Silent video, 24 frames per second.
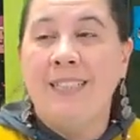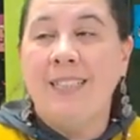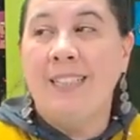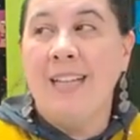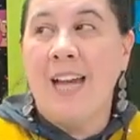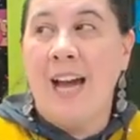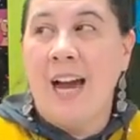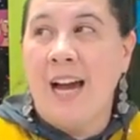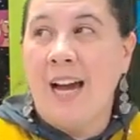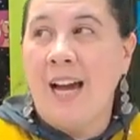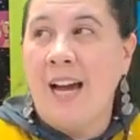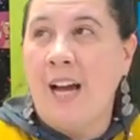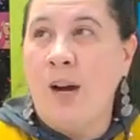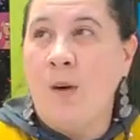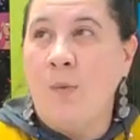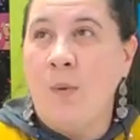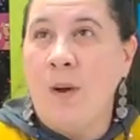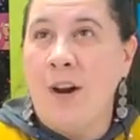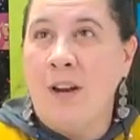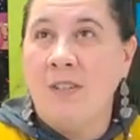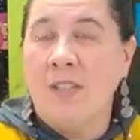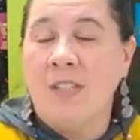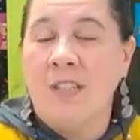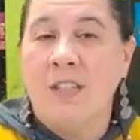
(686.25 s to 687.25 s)
Uh,
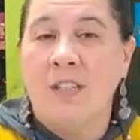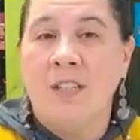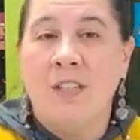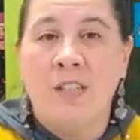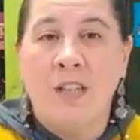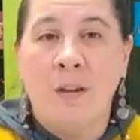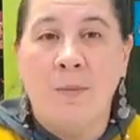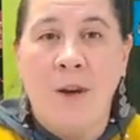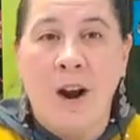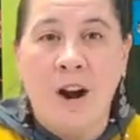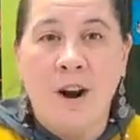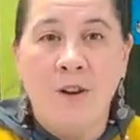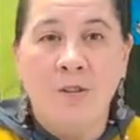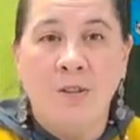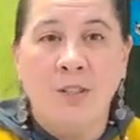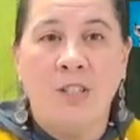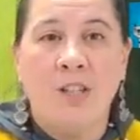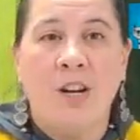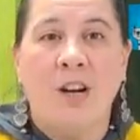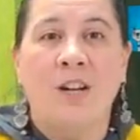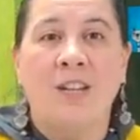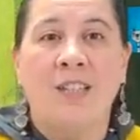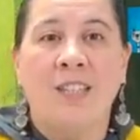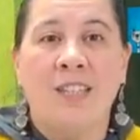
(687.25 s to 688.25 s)
what else? Tomorrow
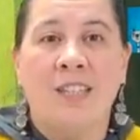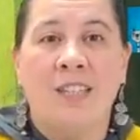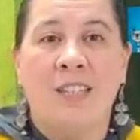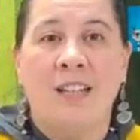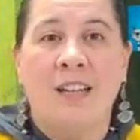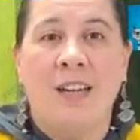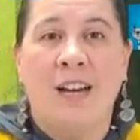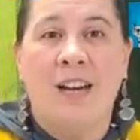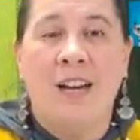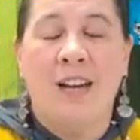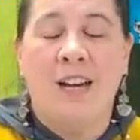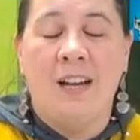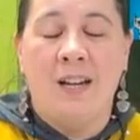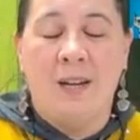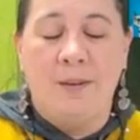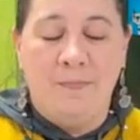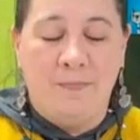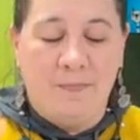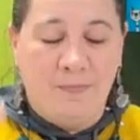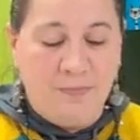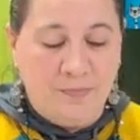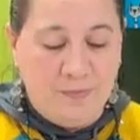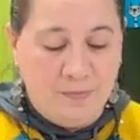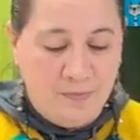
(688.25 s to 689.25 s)
starts
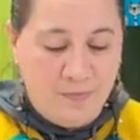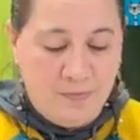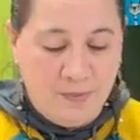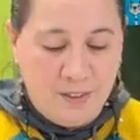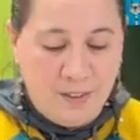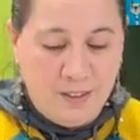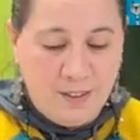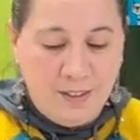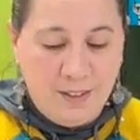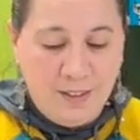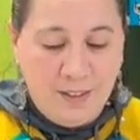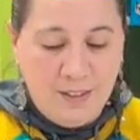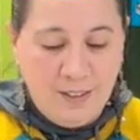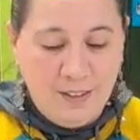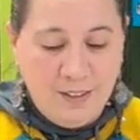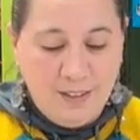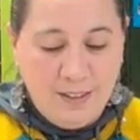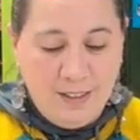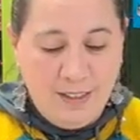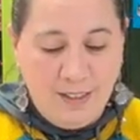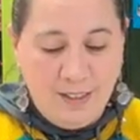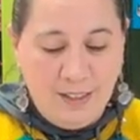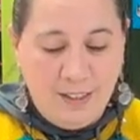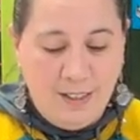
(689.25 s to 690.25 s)
um,
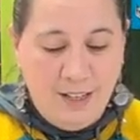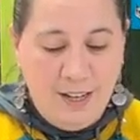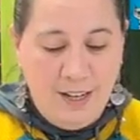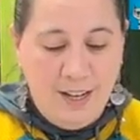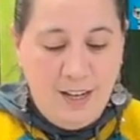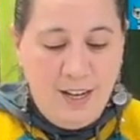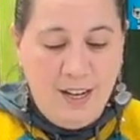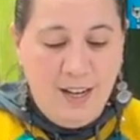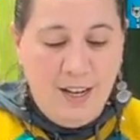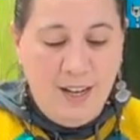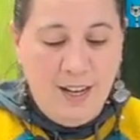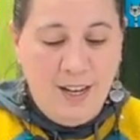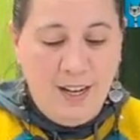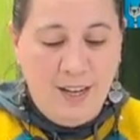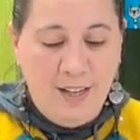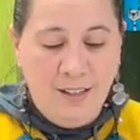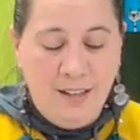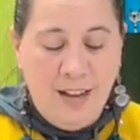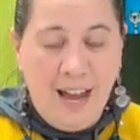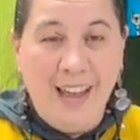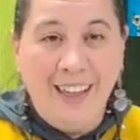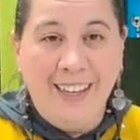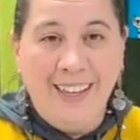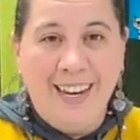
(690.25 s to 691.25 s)
da, da, da,
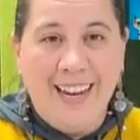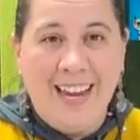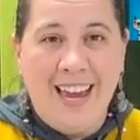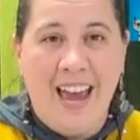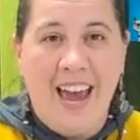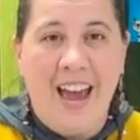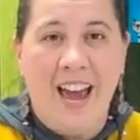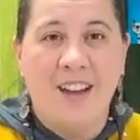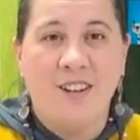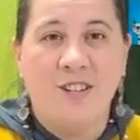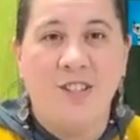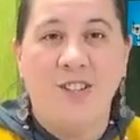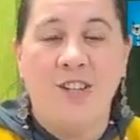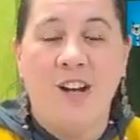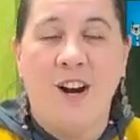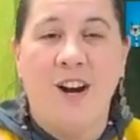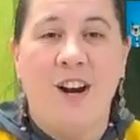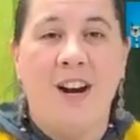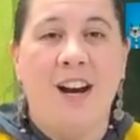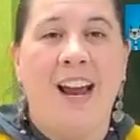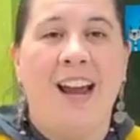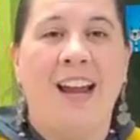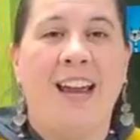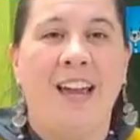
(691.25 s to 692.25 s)
Holiday Cash.
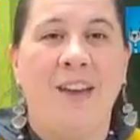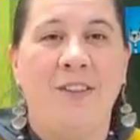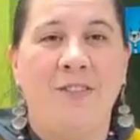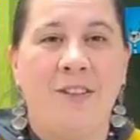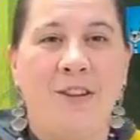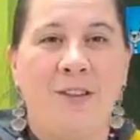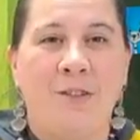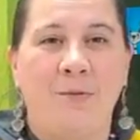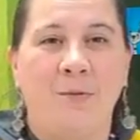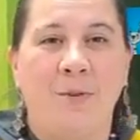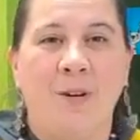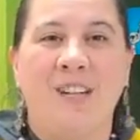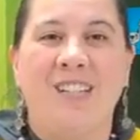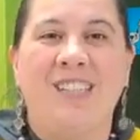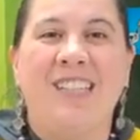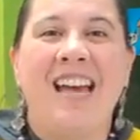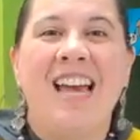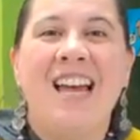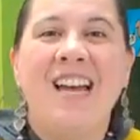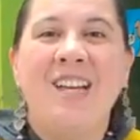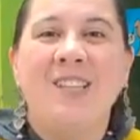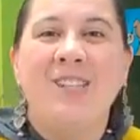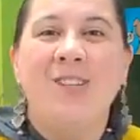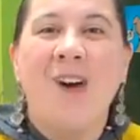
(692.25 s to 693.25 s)
Sorry, I can't think of the words.
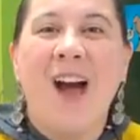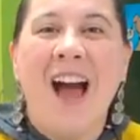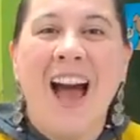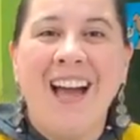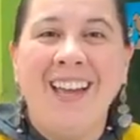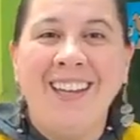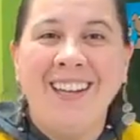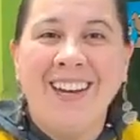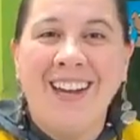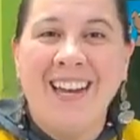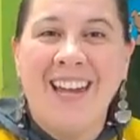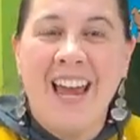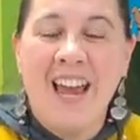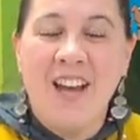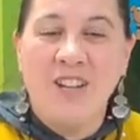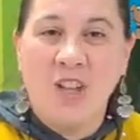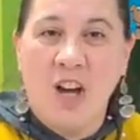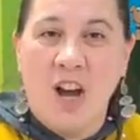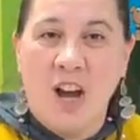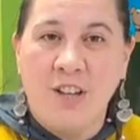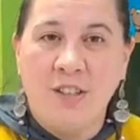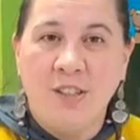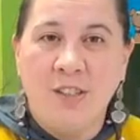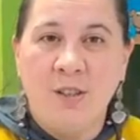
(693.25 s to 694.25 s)
So Holiday Cash
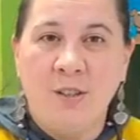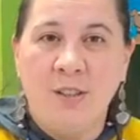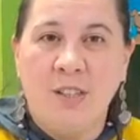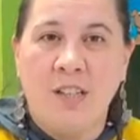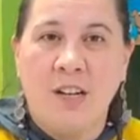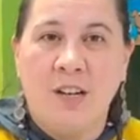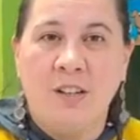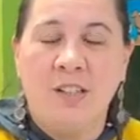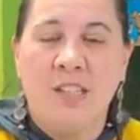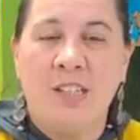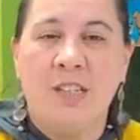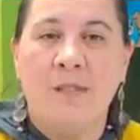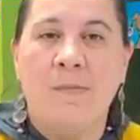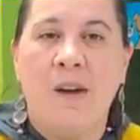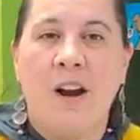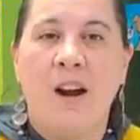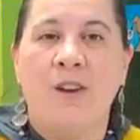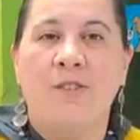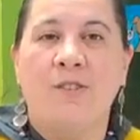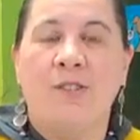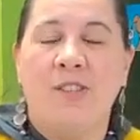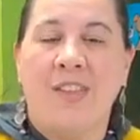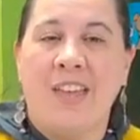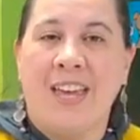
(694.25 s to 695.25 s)
also starts
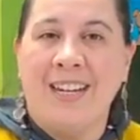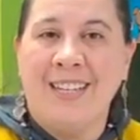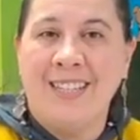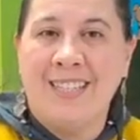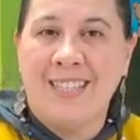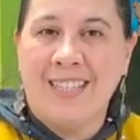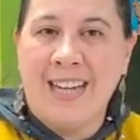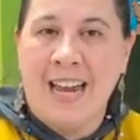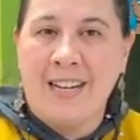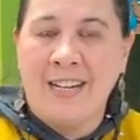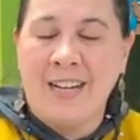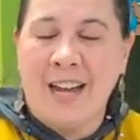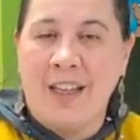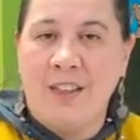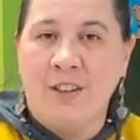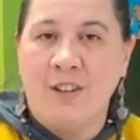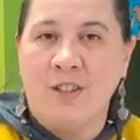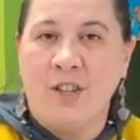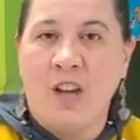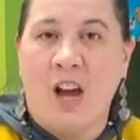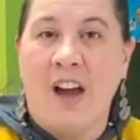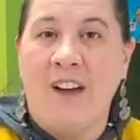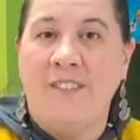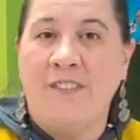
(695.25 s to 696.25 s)
tomorrow, so that is ten
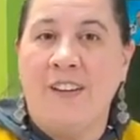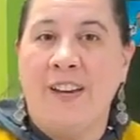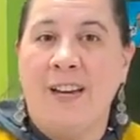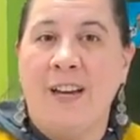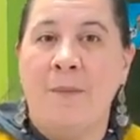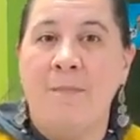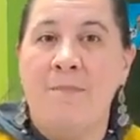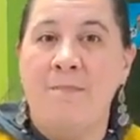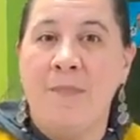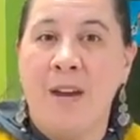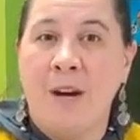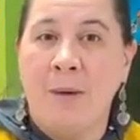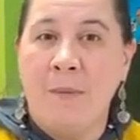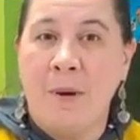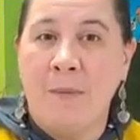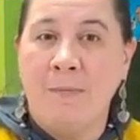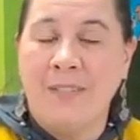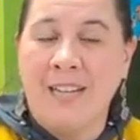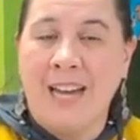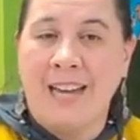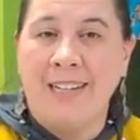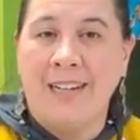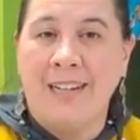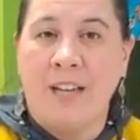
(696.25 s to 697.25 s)
dollars off, a minimum
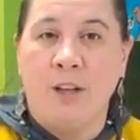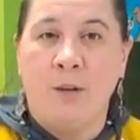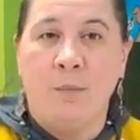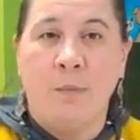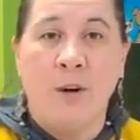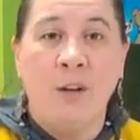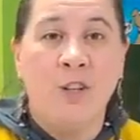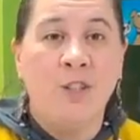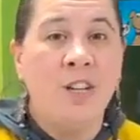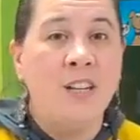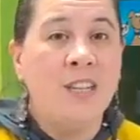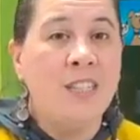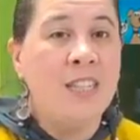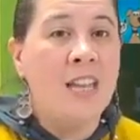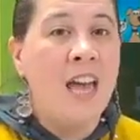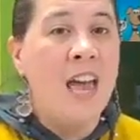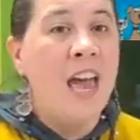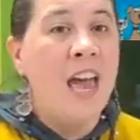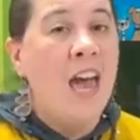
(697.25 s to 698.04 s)
ten dollar purchase.